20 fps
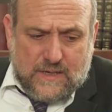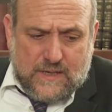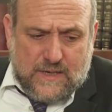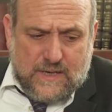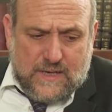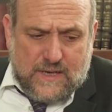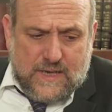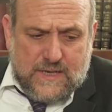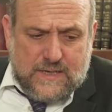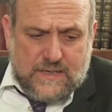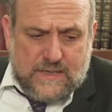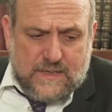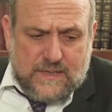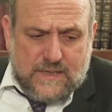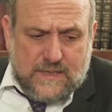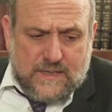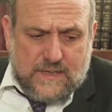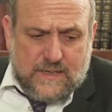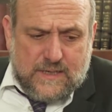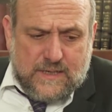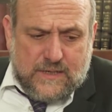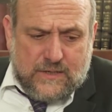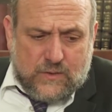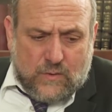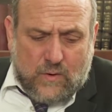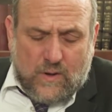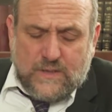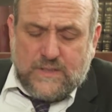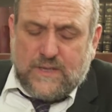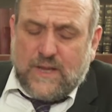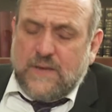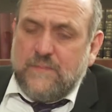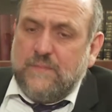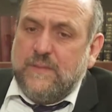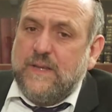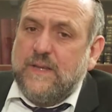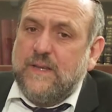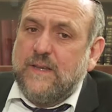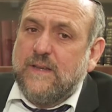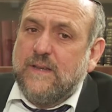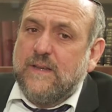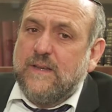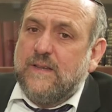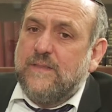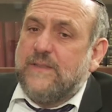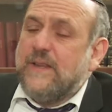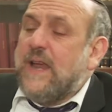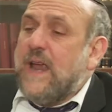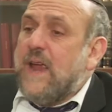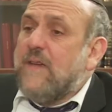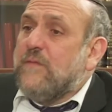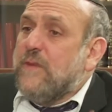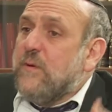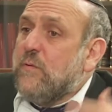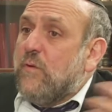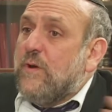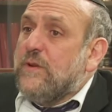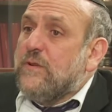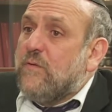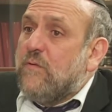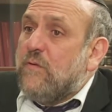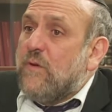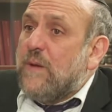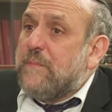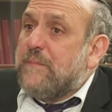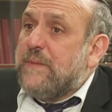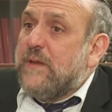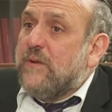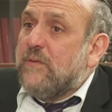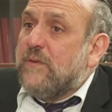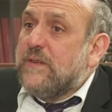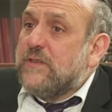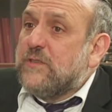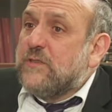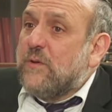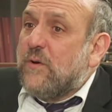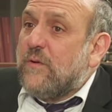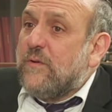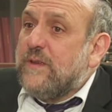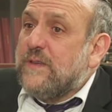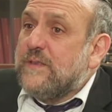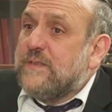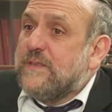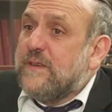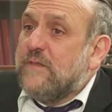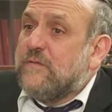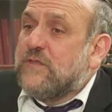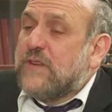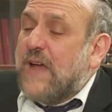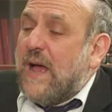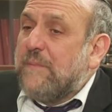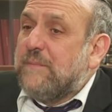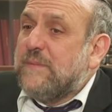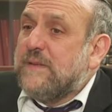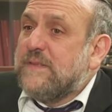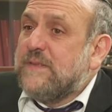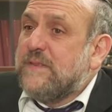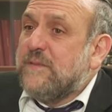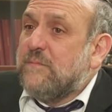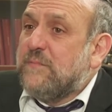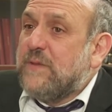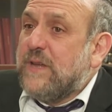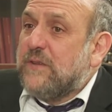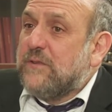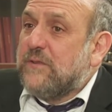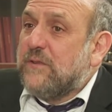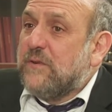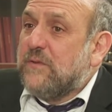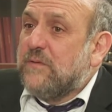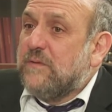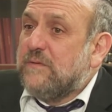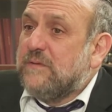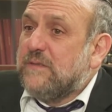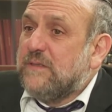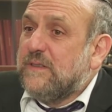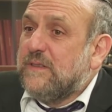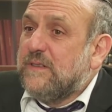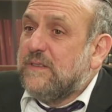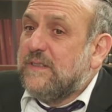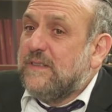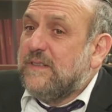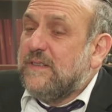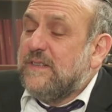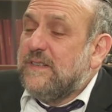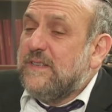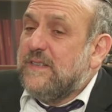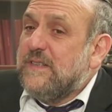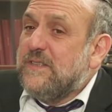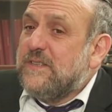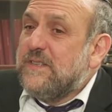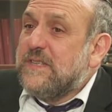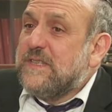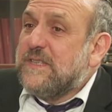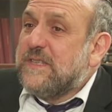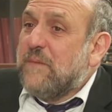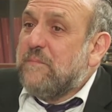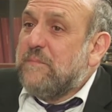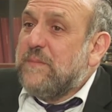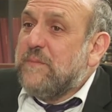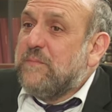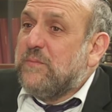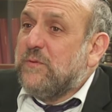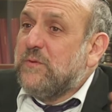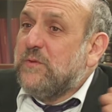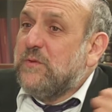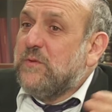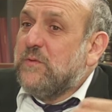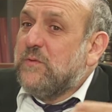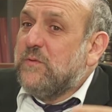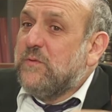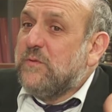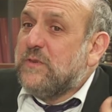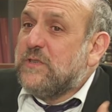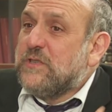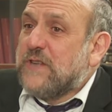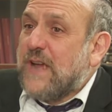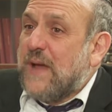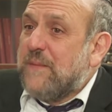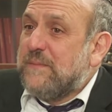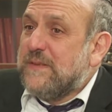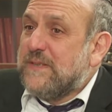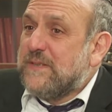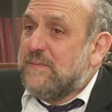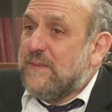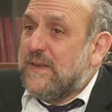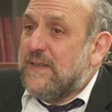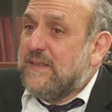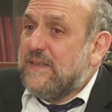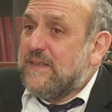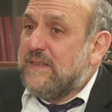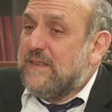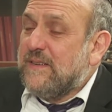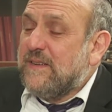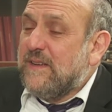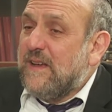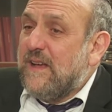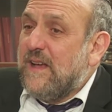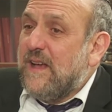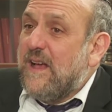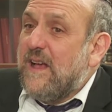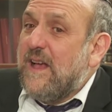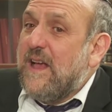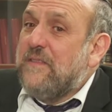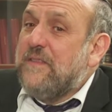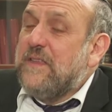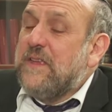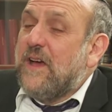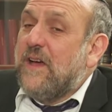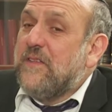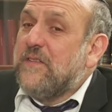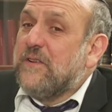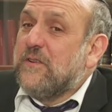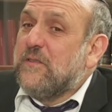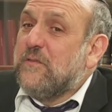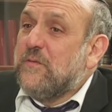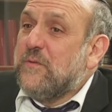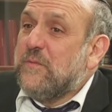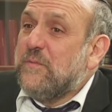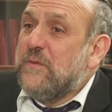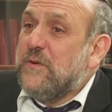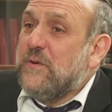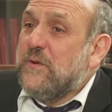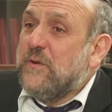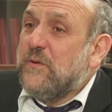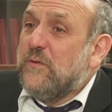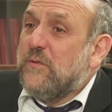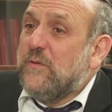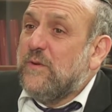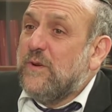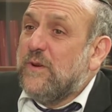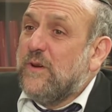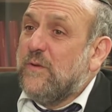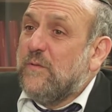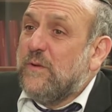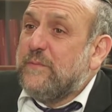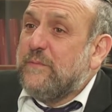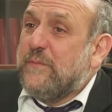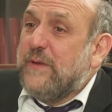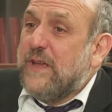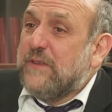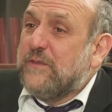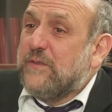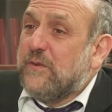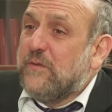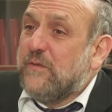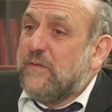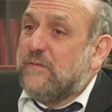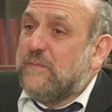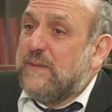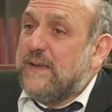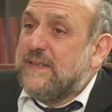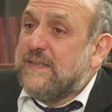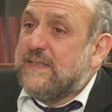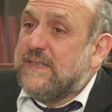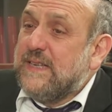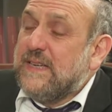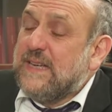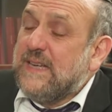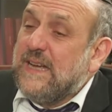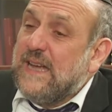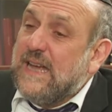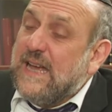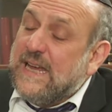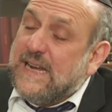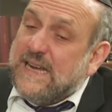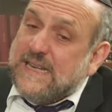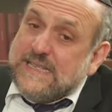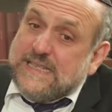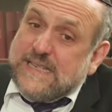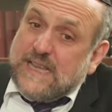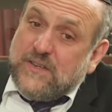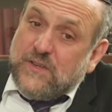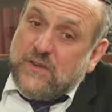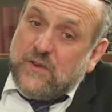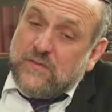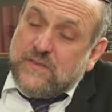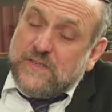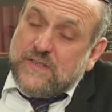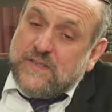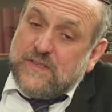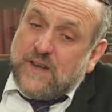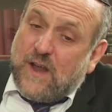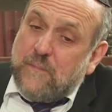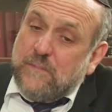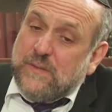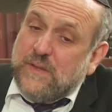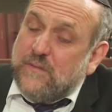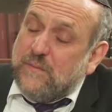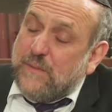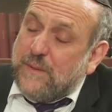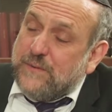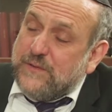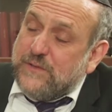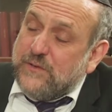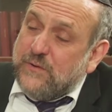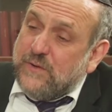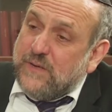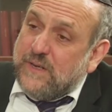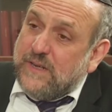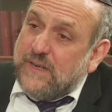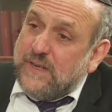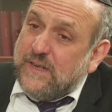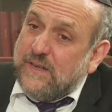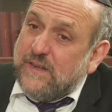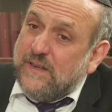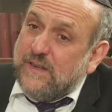And it dawned on me that everyone grew up hearing stories of Shabbos in Piotrków. Just some people knew what Shabbos meant, and the other group knew what Piotrków meant. And I said, this is an unbelievable opportunity